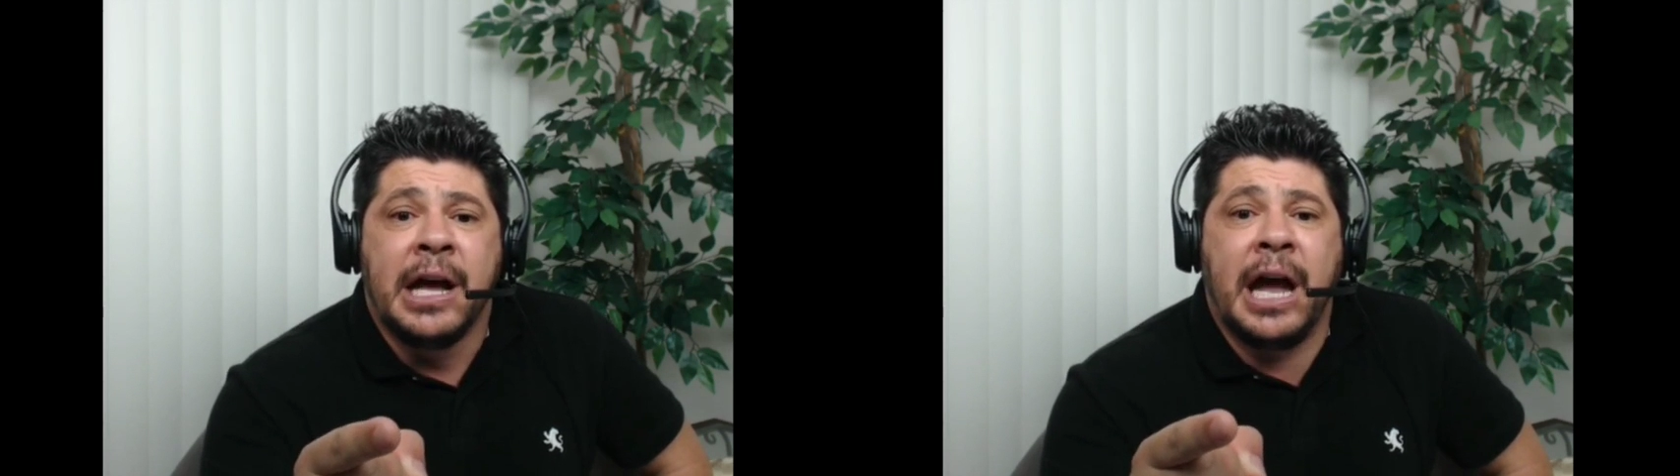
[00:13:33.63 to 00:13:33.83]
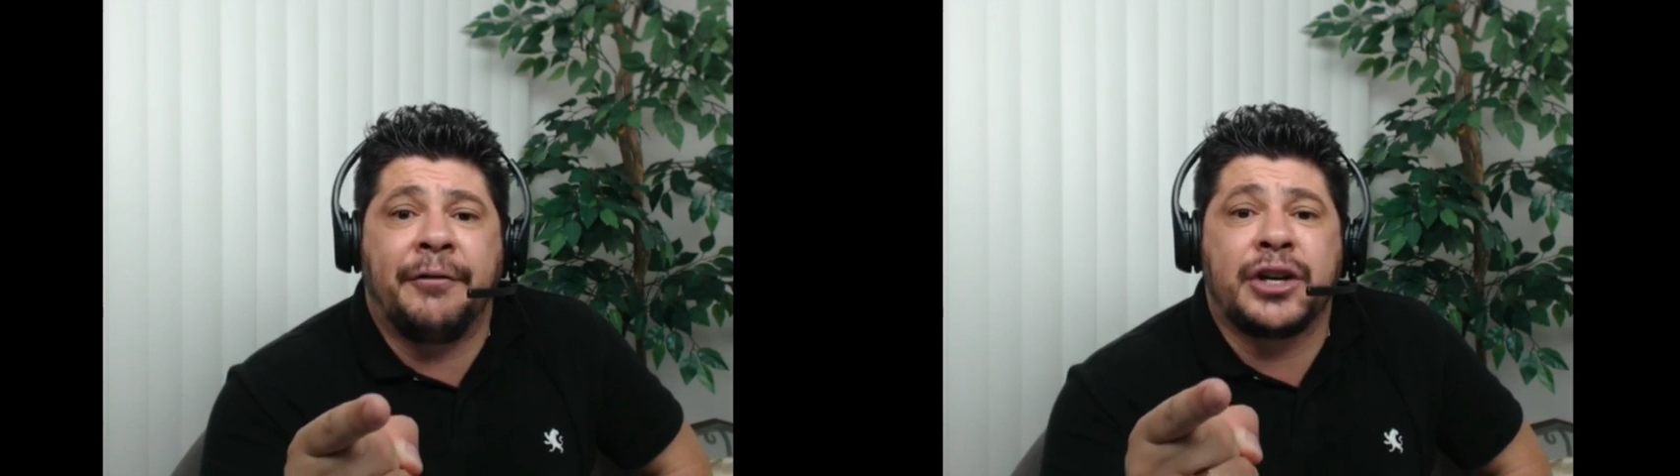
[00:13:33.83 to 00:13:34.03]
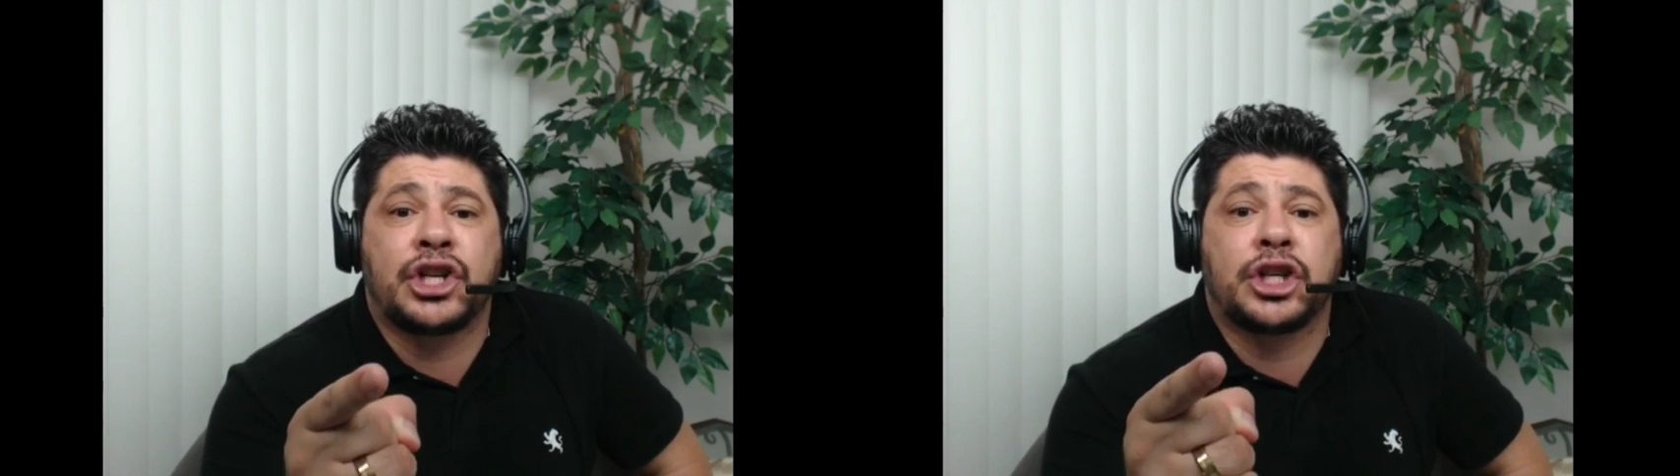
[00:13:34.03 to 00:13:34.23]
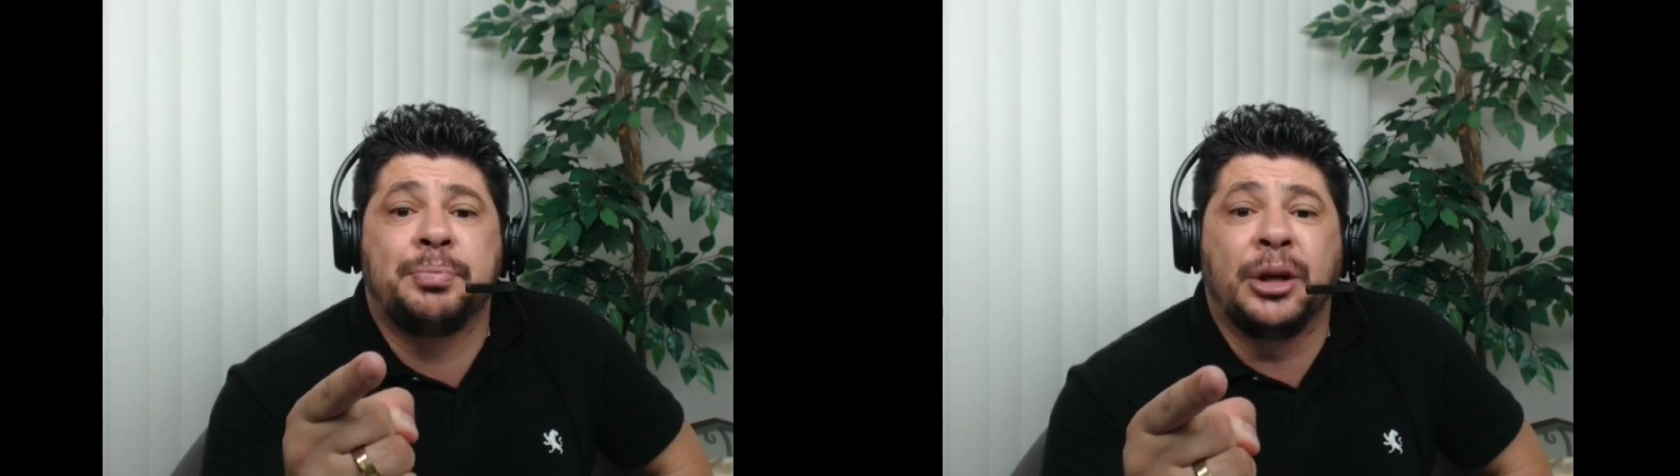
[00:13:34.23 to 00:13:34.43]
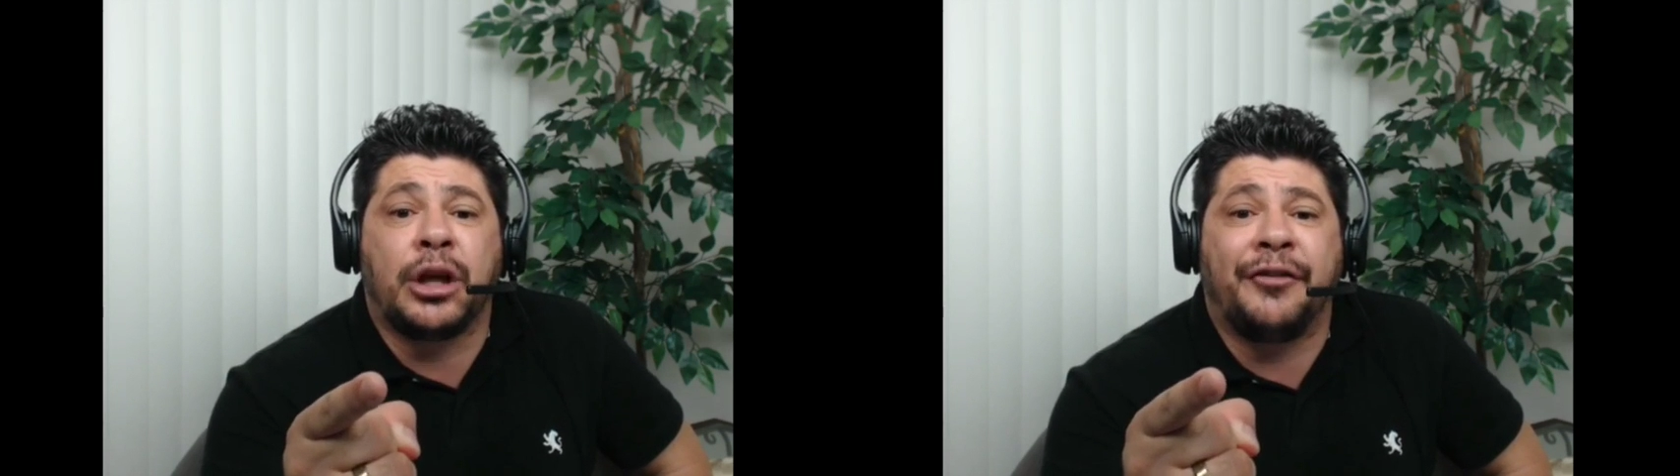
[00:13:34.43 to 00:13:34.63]
Every
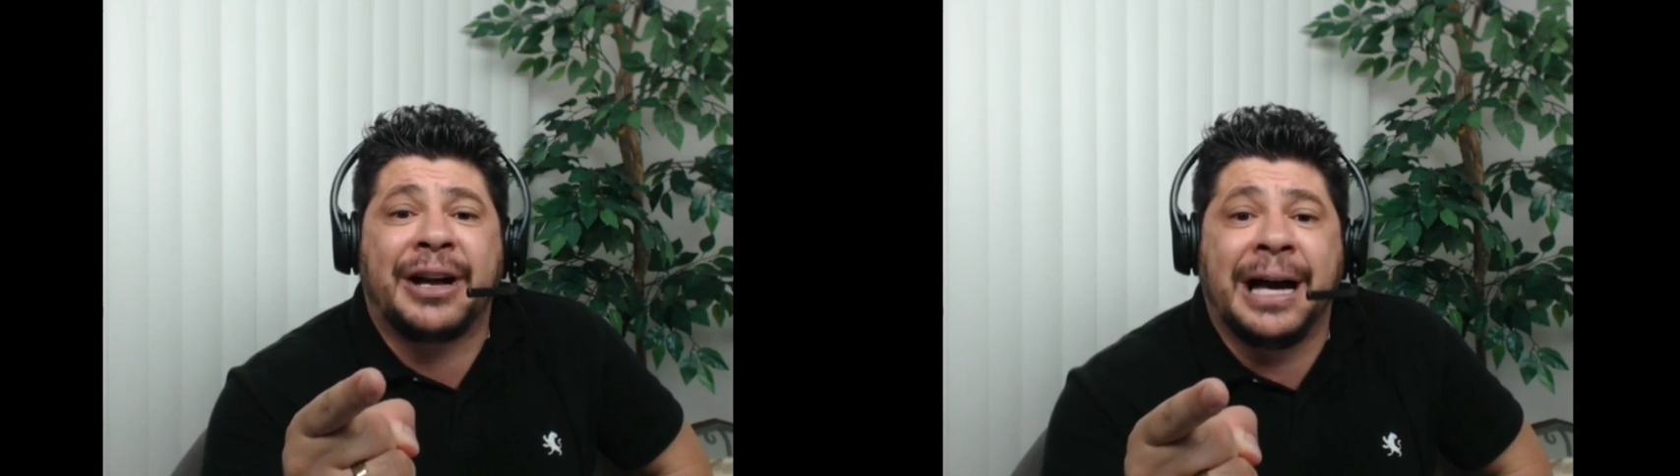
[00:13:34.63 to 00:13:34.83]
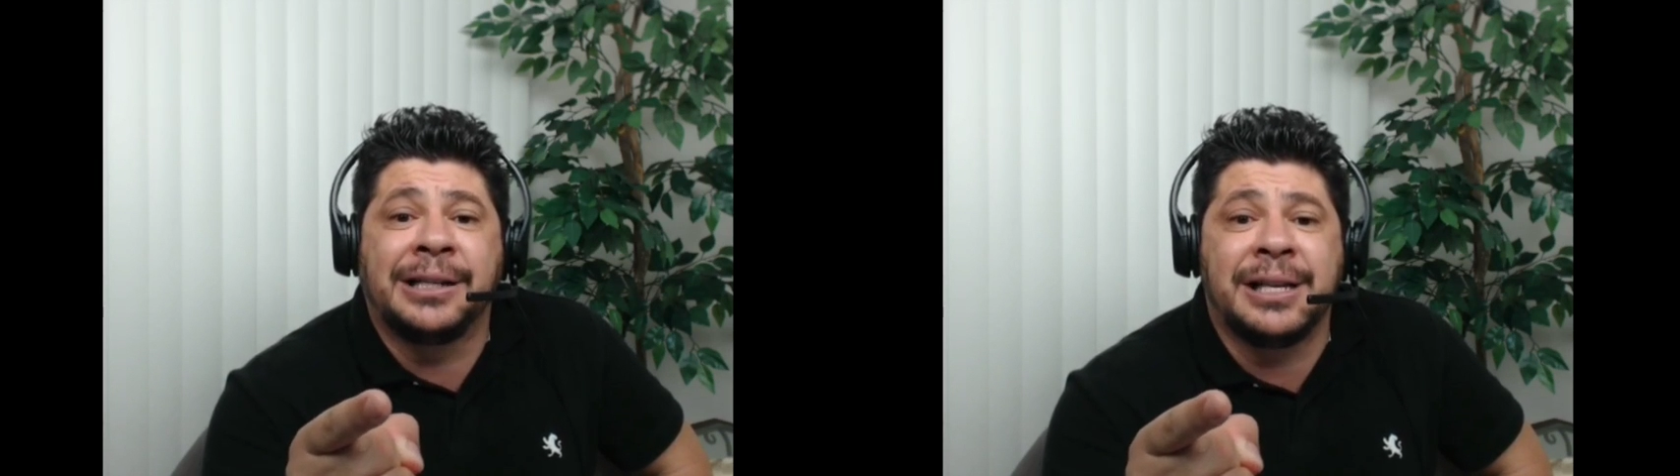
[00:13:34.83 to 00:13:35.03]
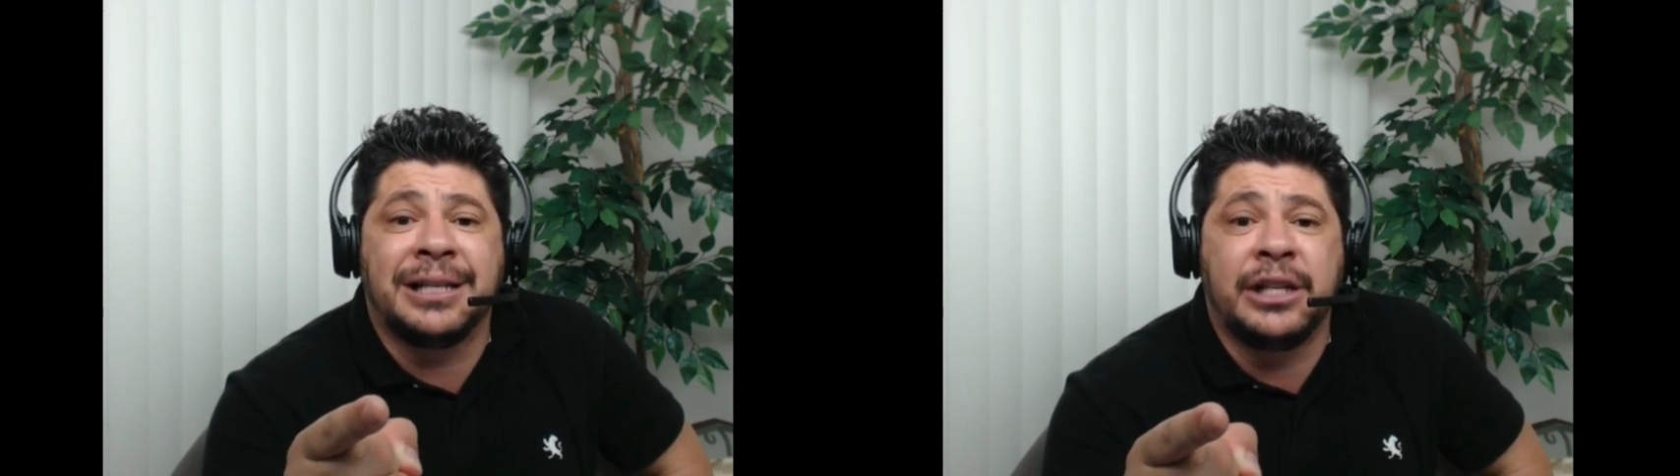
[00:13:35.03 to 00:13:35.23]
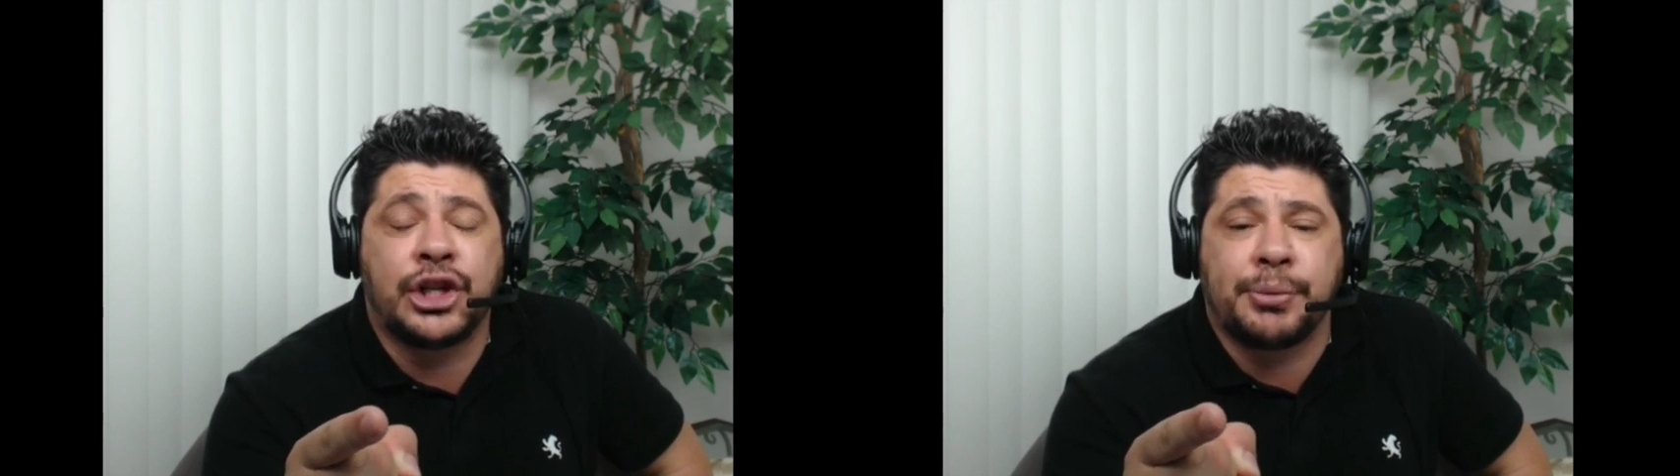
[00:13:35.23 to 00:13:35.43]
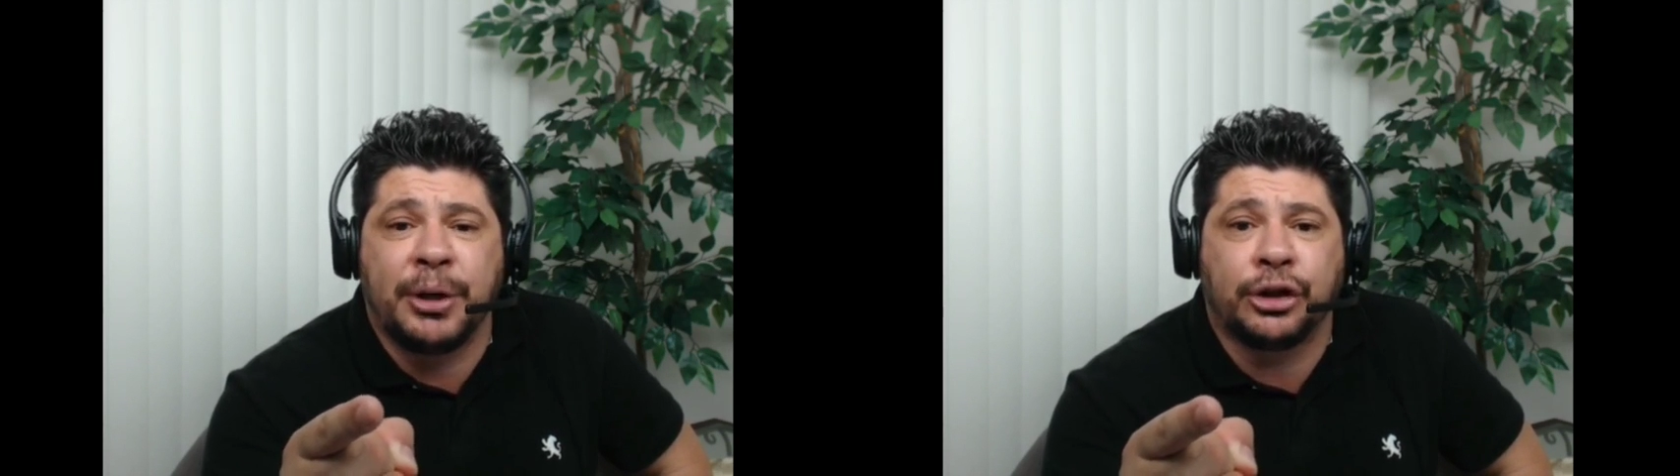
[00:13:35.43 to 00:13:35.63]
spirit of
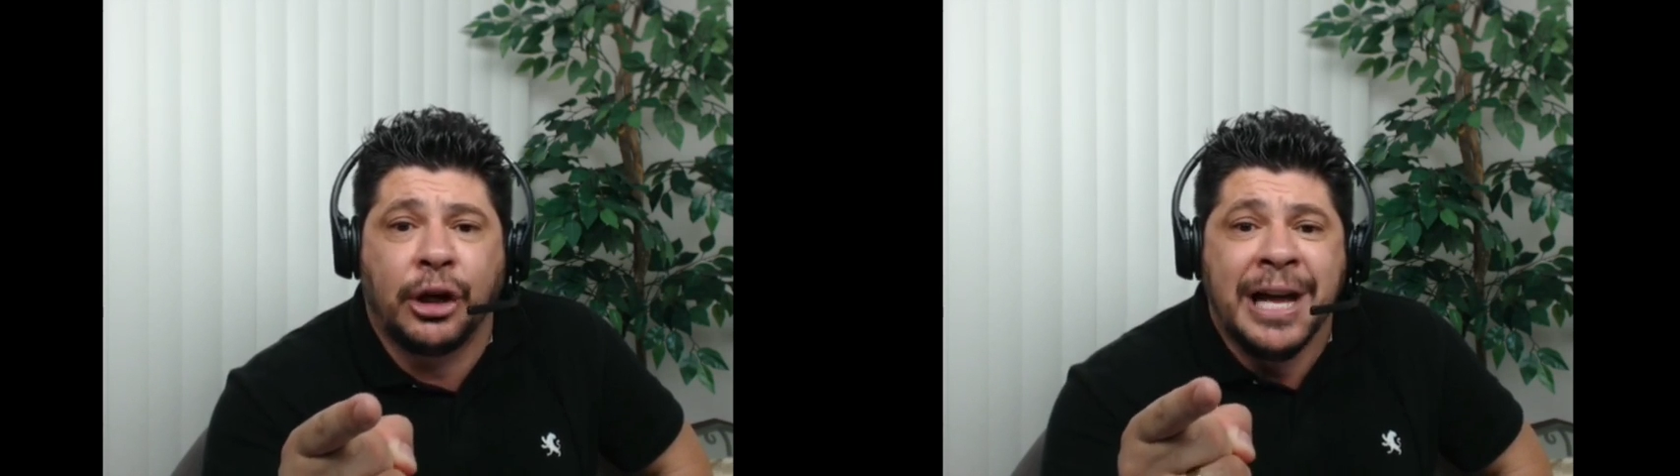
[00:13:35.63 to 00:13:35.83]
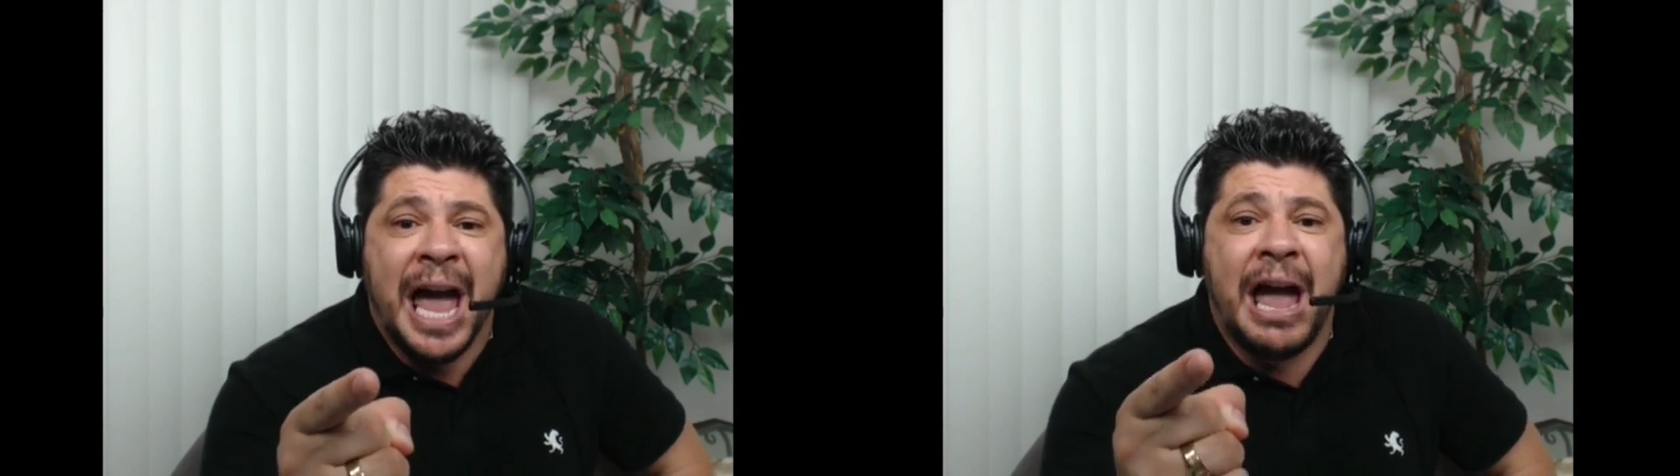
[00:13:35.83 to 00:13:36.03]
Kundalini spirit,